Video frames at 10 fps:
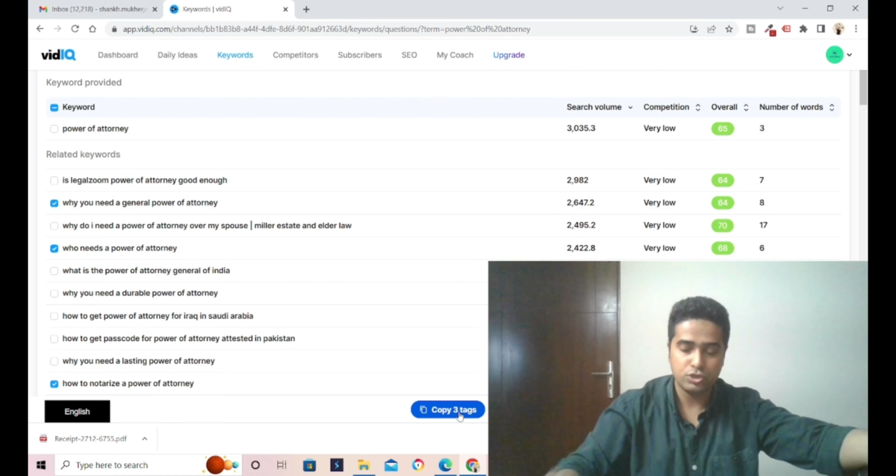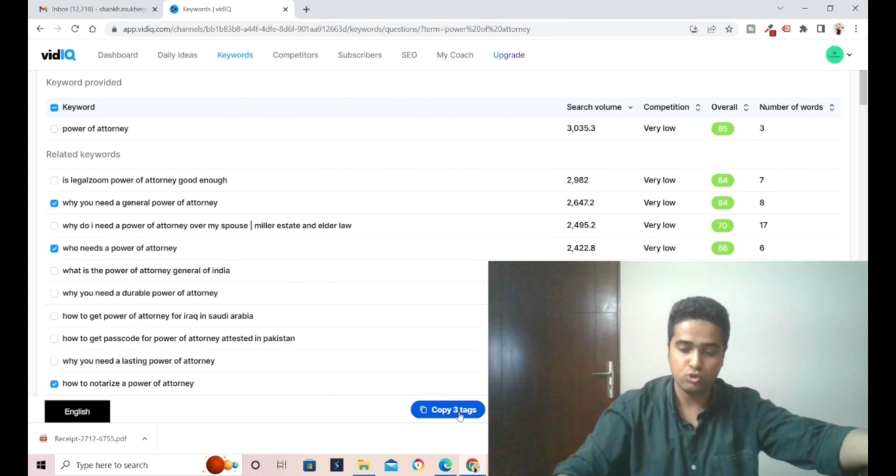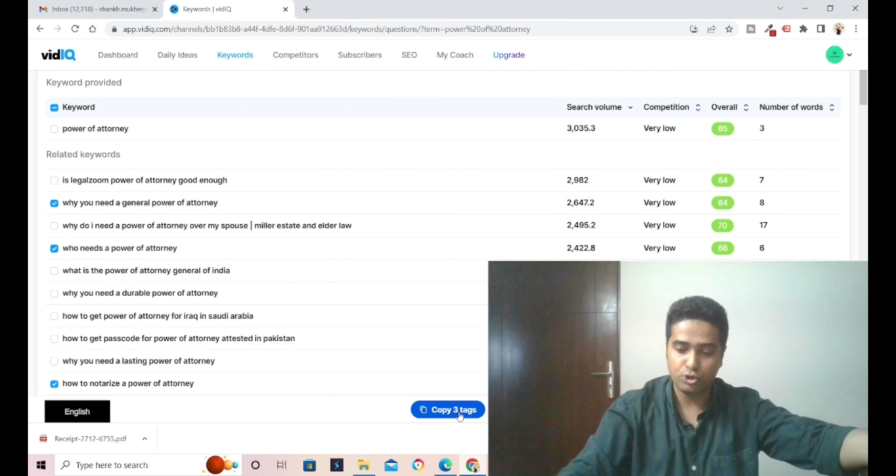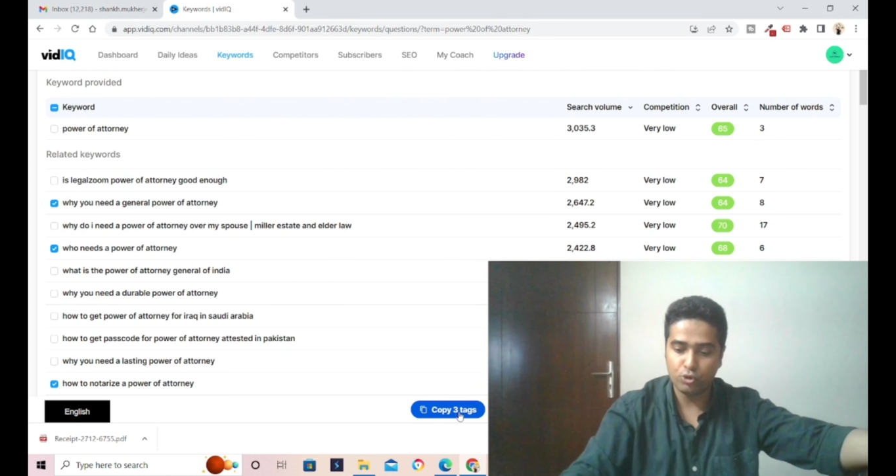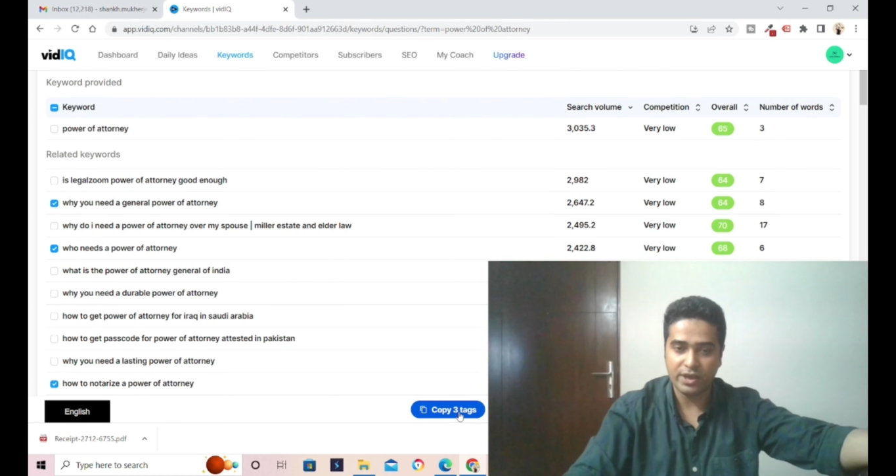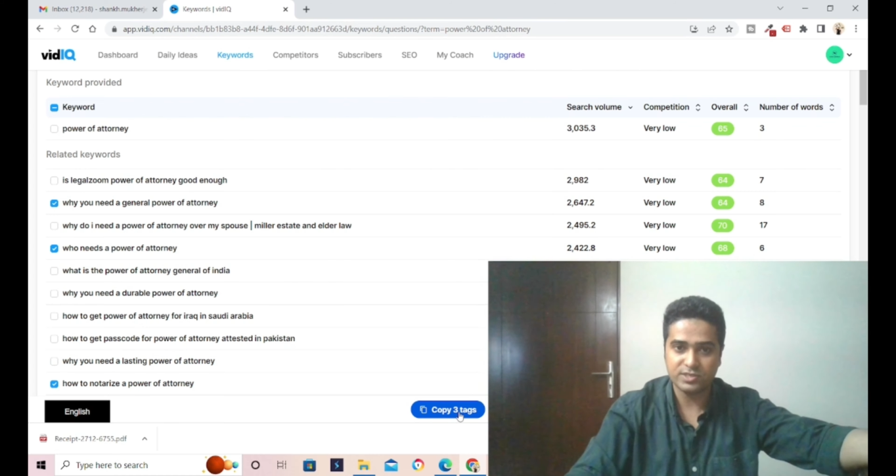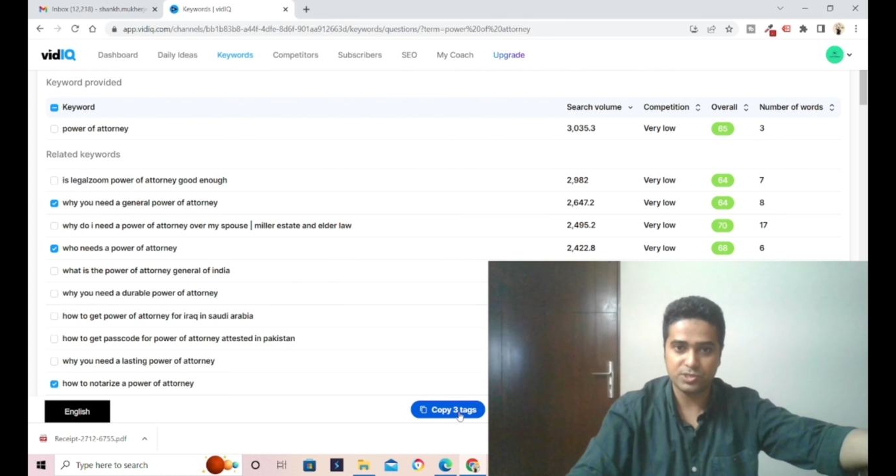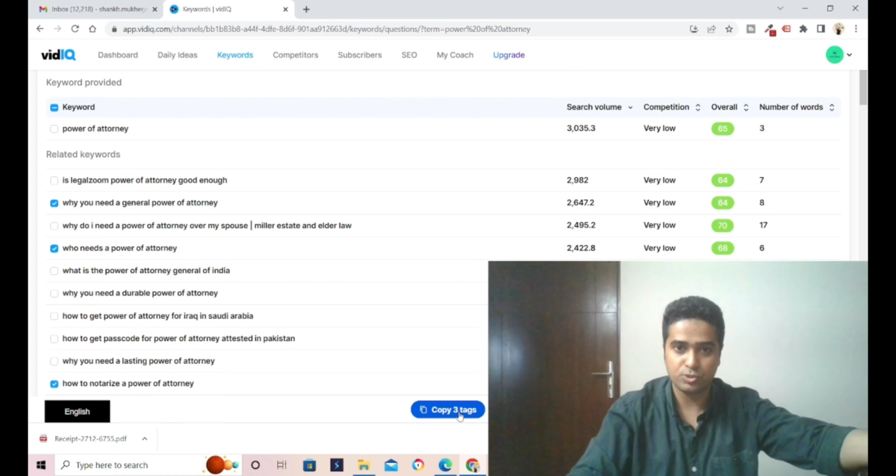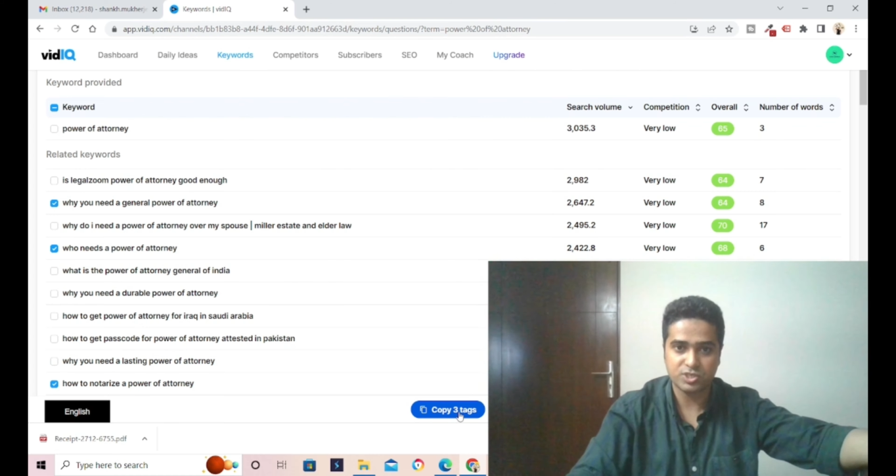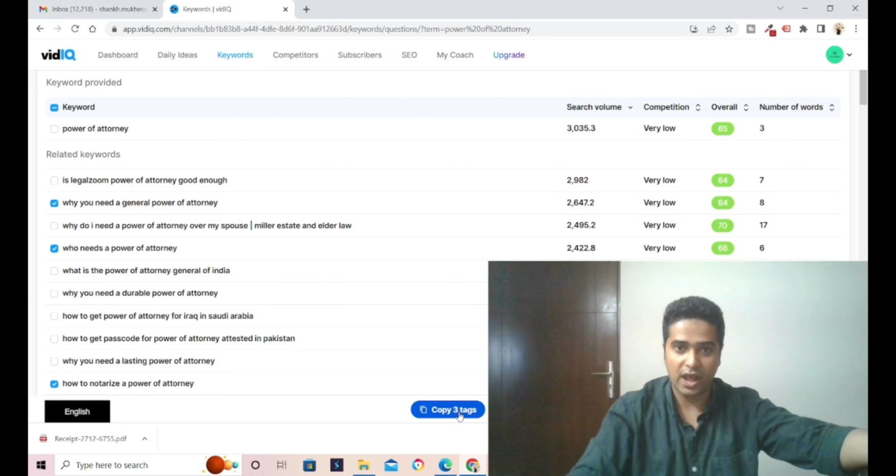YouTube
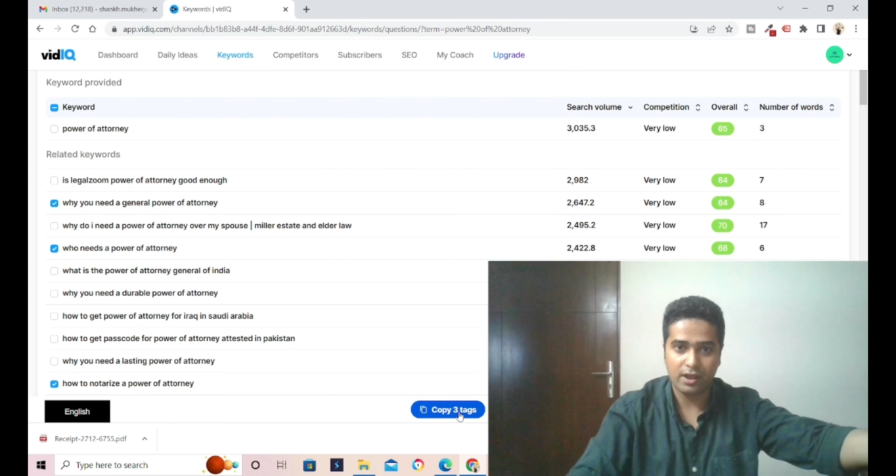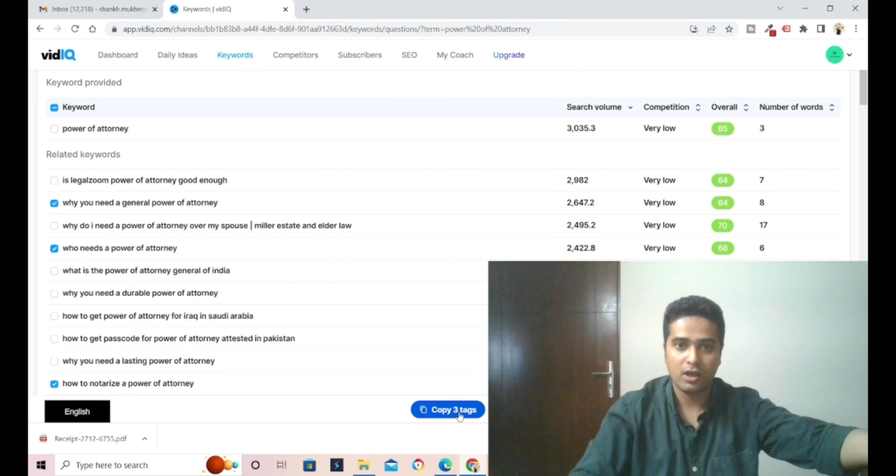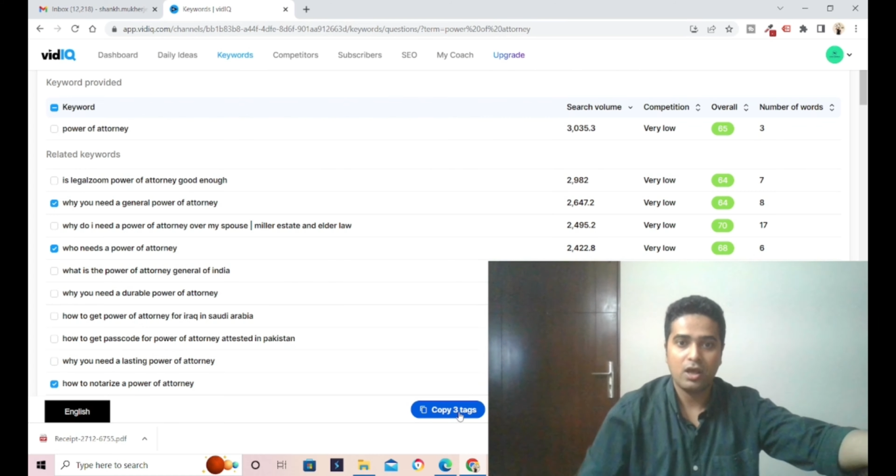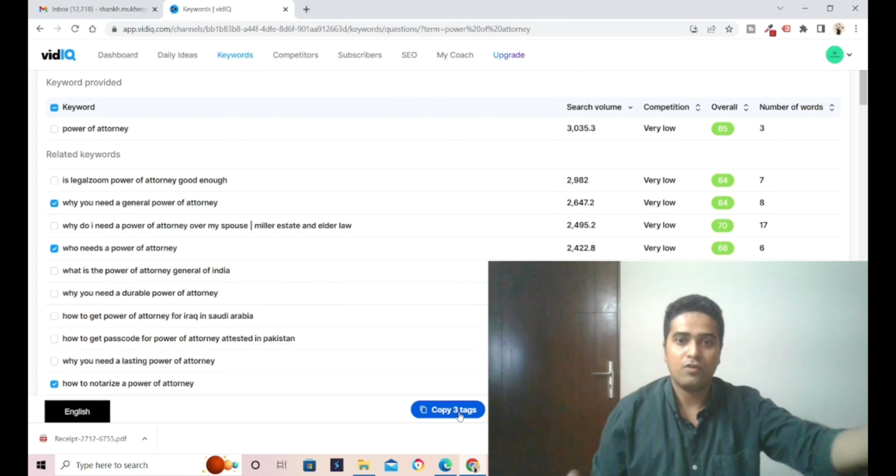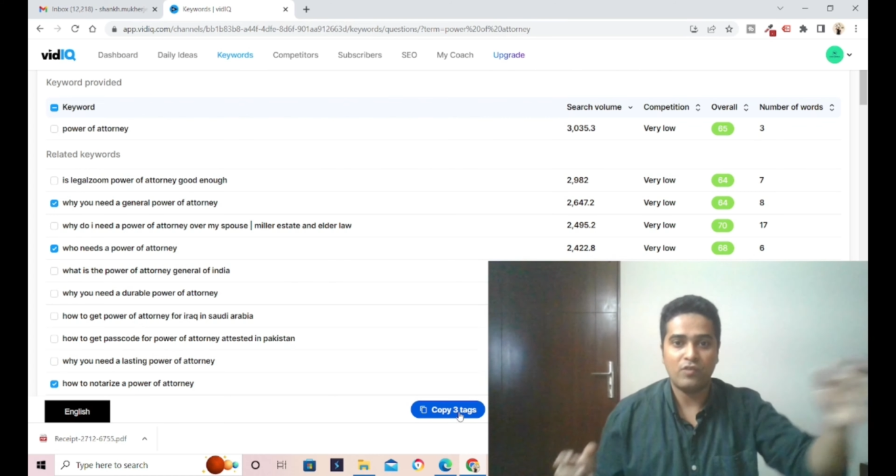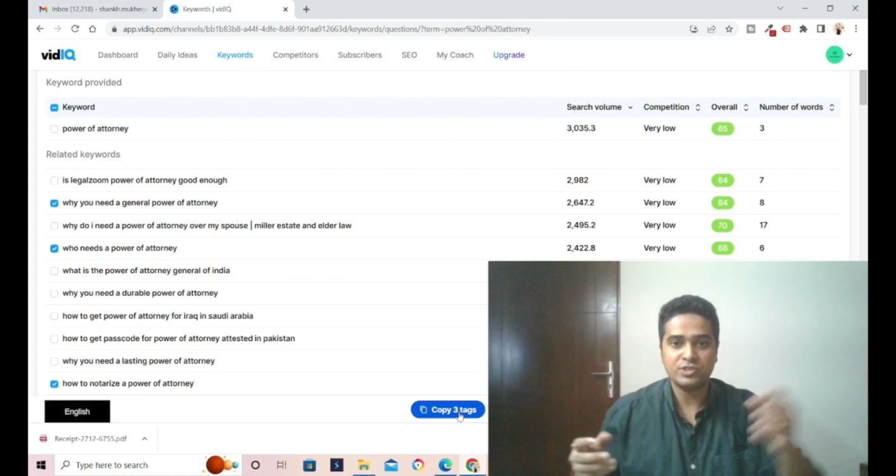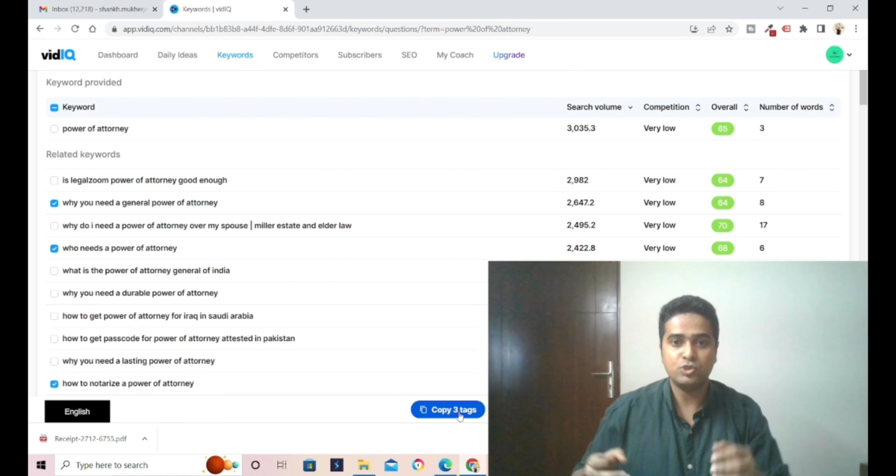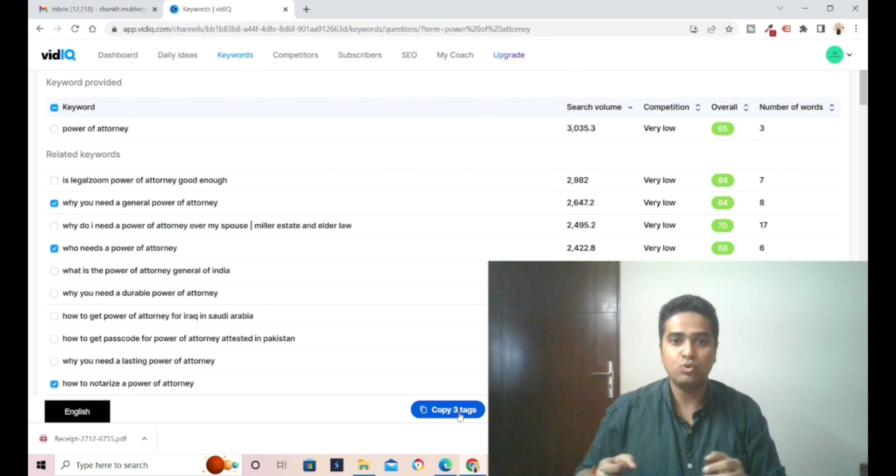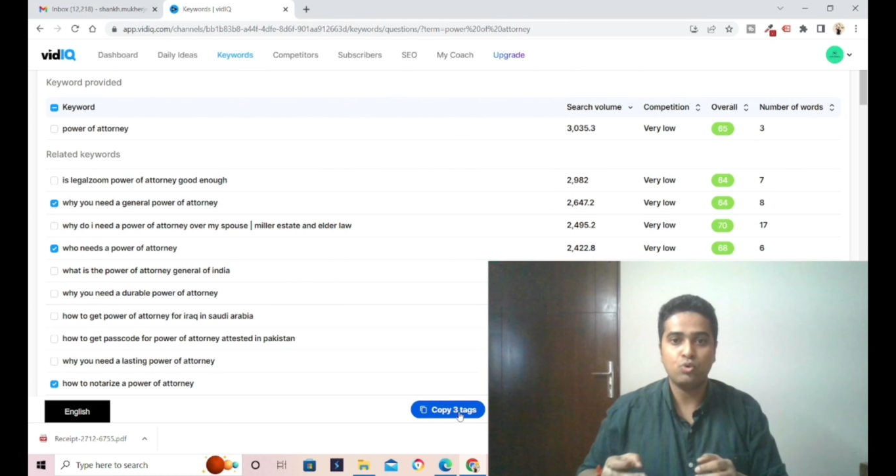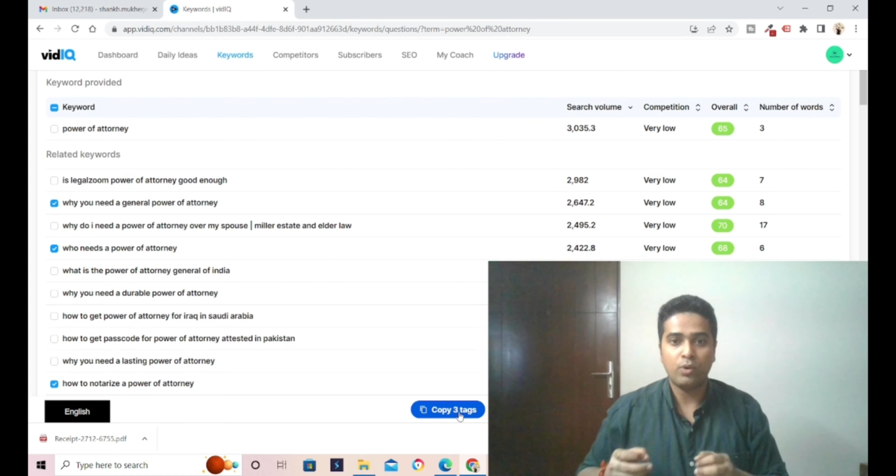SEO stack.
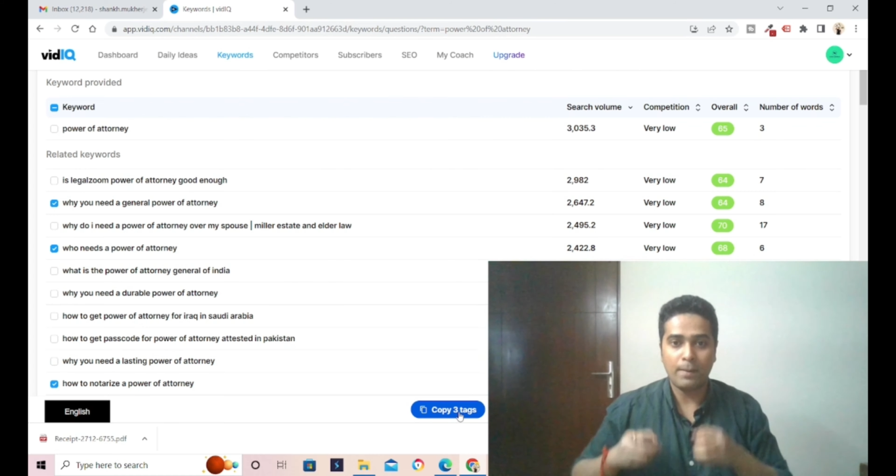Once you